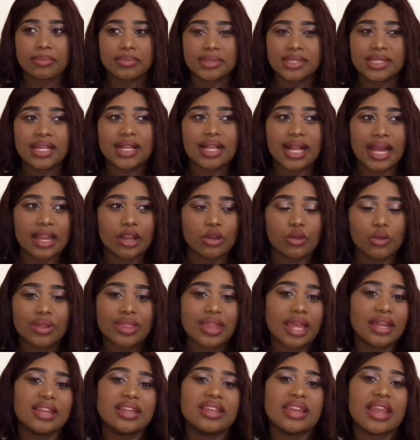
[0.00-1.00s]
Sit down and
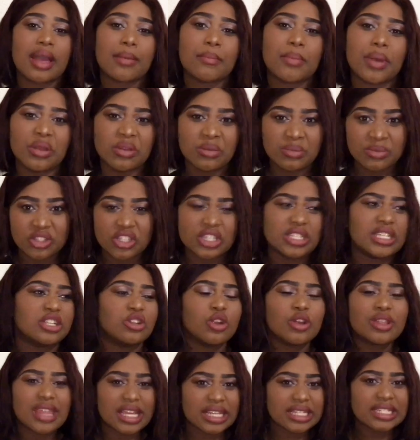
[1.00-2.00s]
what's the number you cheat. I
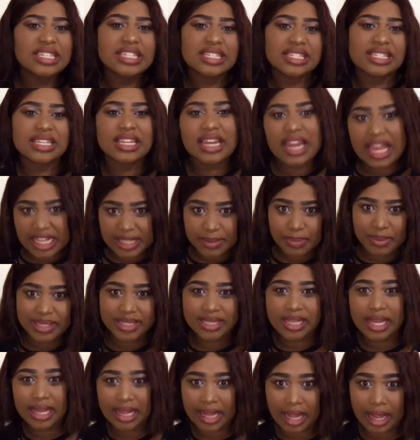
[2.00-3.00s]
know that's serious but
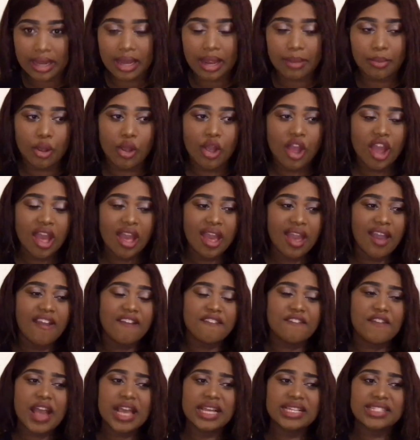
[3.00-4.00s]
say I level.
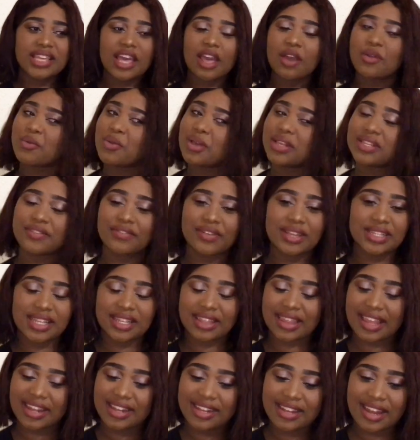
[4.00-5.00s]
Fine, say we have a
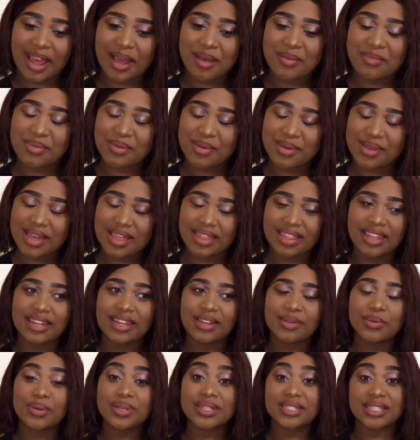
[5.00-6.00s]
call number. And then
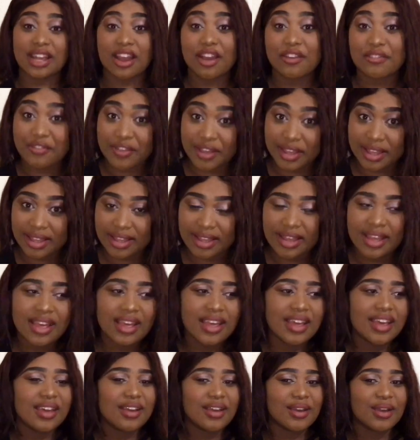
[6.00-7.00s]
he was laughing.
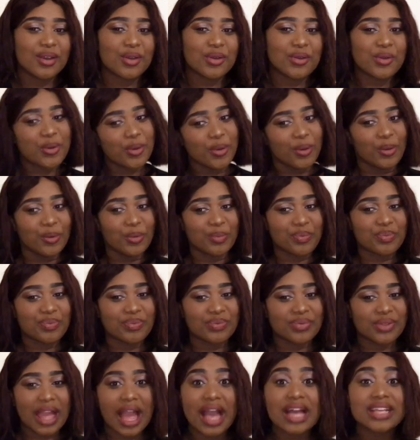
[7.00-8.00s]
Cool.
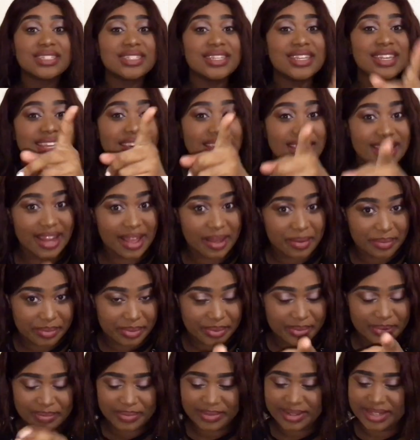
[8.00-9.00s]
As niggin am
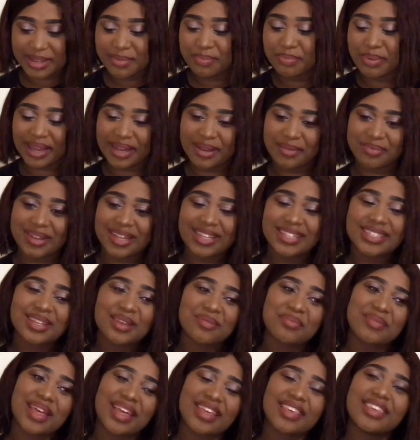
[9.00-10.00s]
deep by the pants
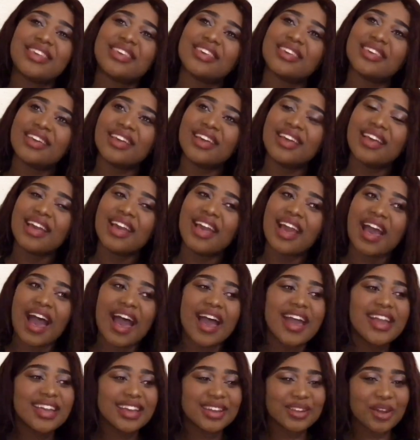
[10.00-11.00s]
get nike.
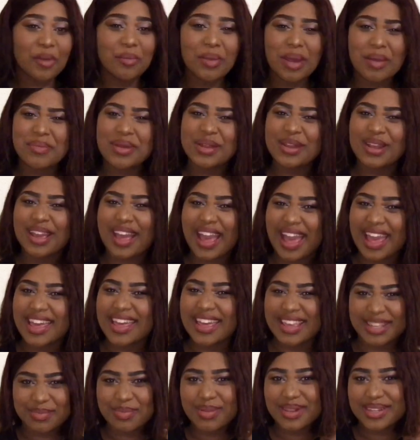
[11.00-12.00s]
Hey gang my man look
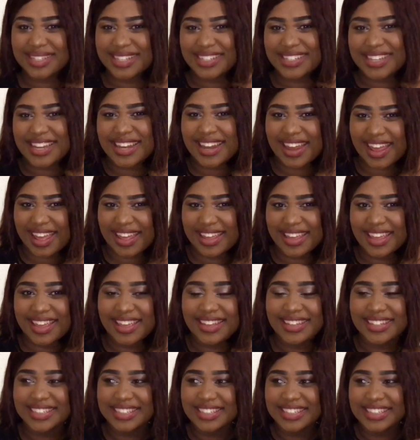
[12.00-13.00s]
as well sit on I
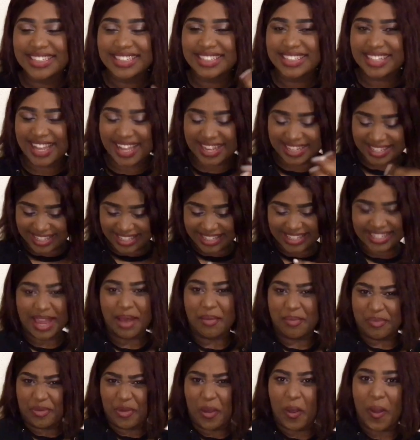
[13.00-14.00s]
tin
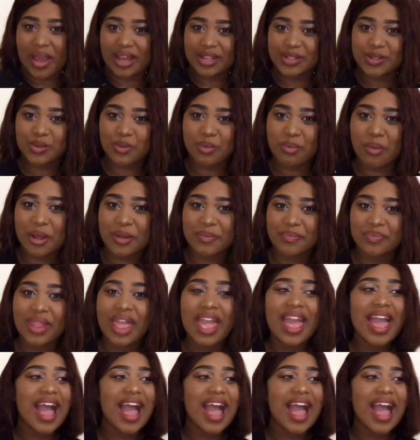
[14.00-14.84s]
them was one.